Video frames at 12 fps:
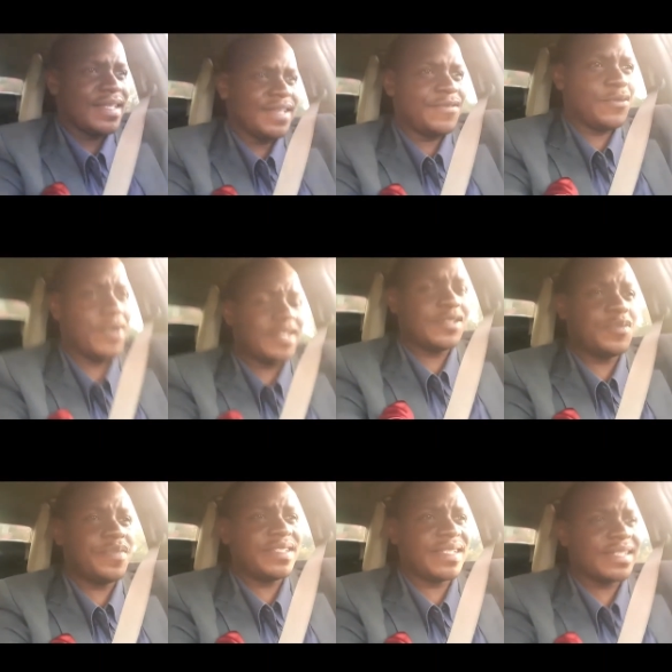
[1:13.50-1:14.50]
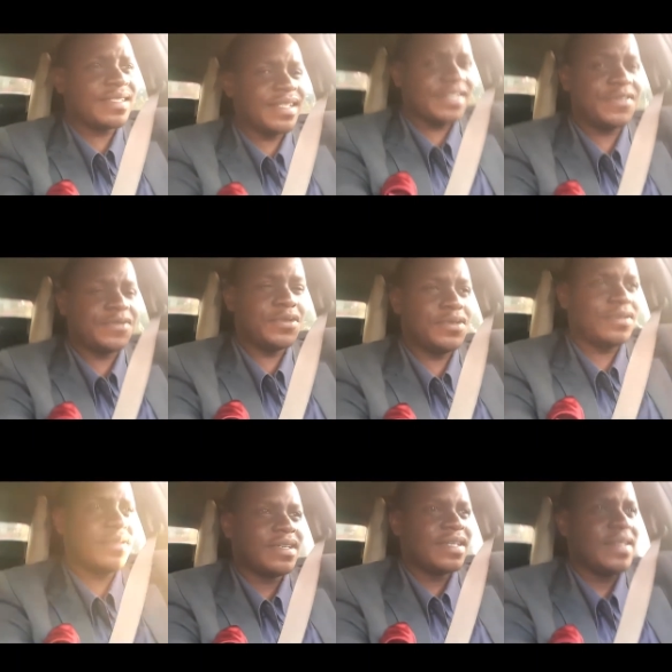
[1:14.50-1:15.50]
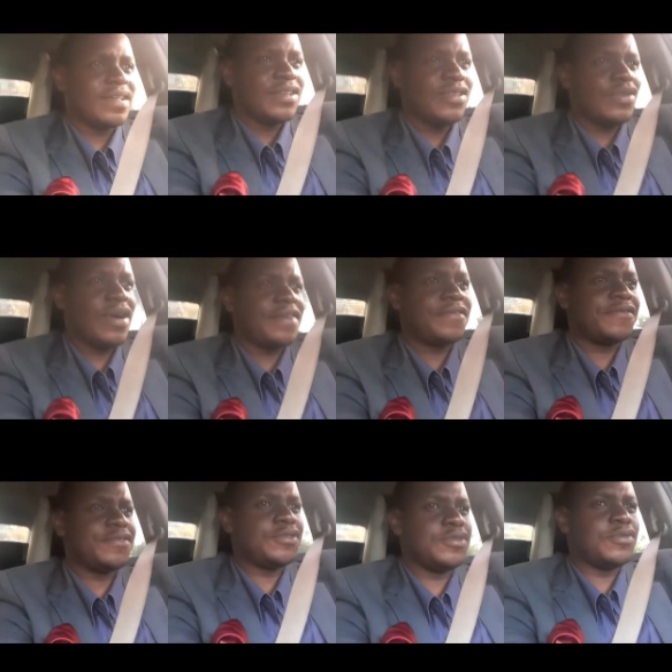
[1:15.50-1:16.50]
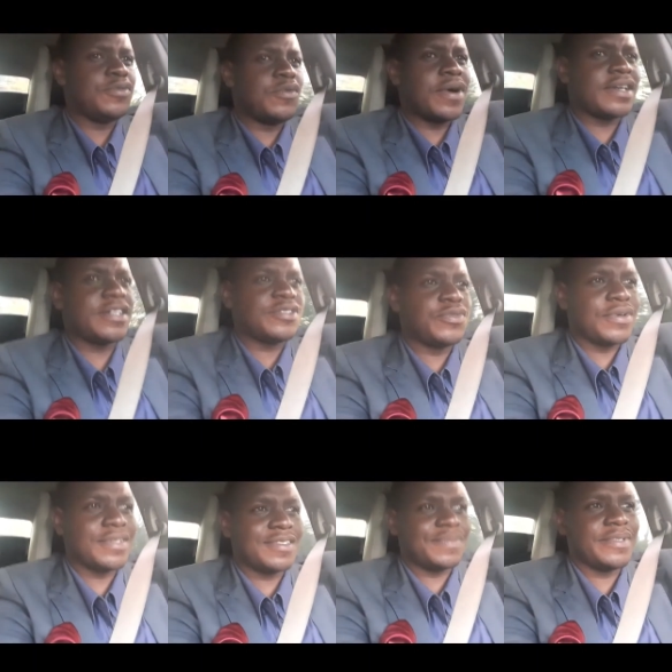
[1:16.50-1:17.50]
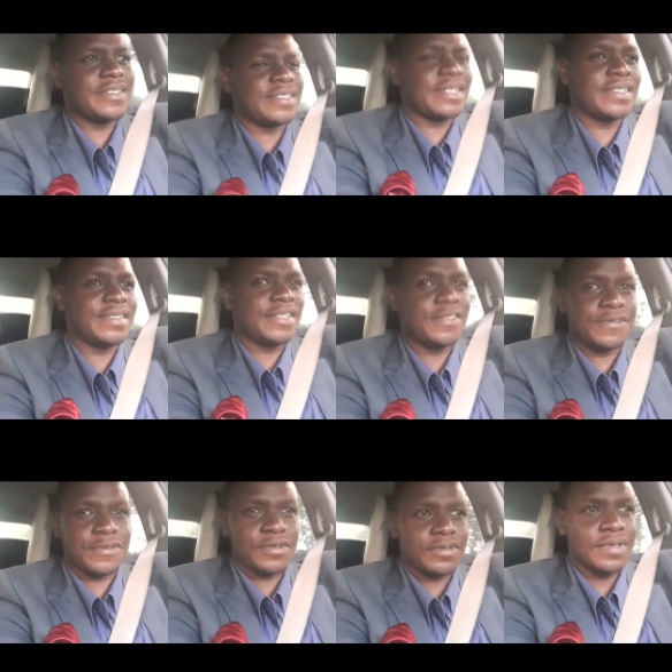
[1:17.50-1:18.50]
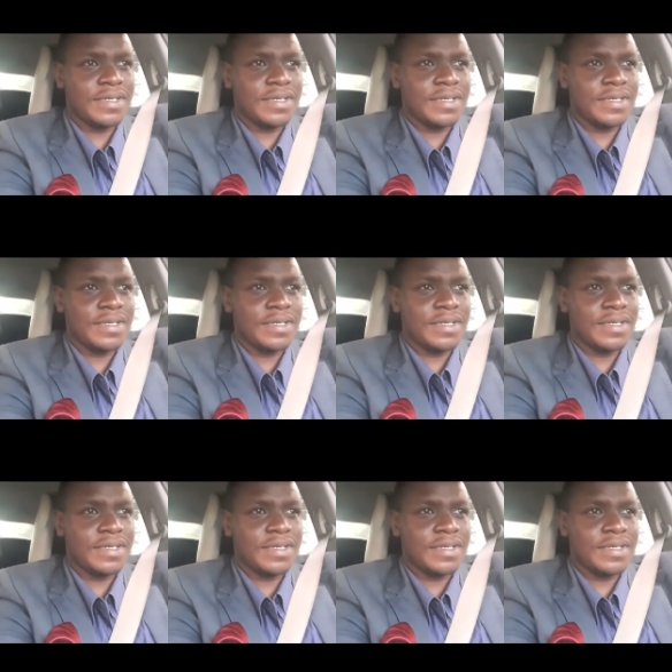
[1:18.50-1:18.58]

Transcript: if you want to be successful, you have to work towards being successful.